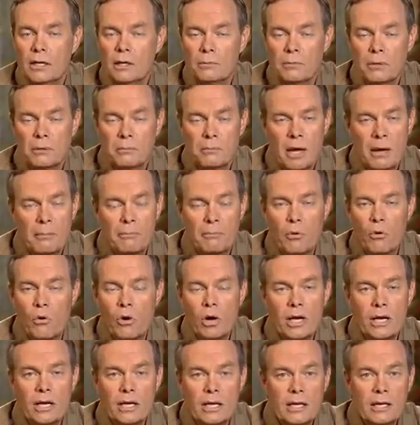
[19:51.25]
But my
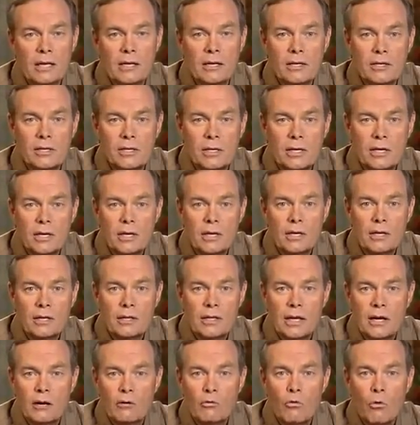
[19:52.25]
point is
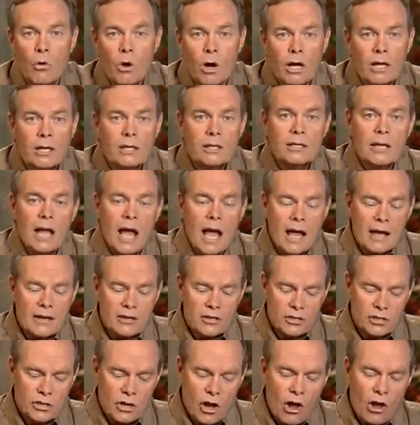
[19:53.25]
that once I
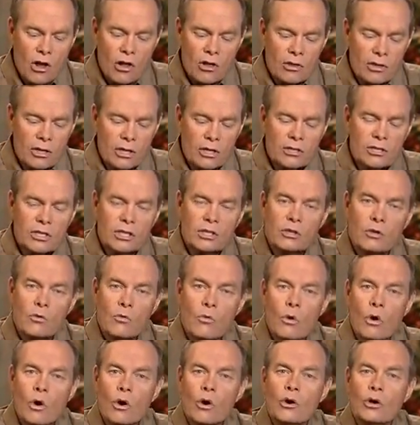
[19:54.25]
saw this in the
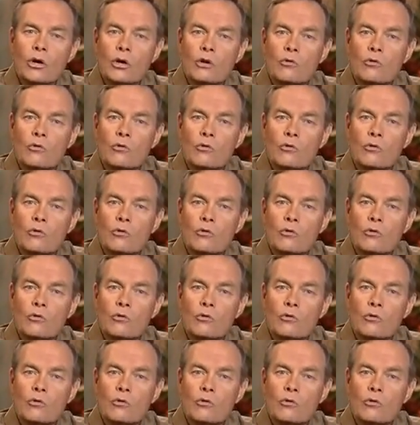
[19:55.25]
Word,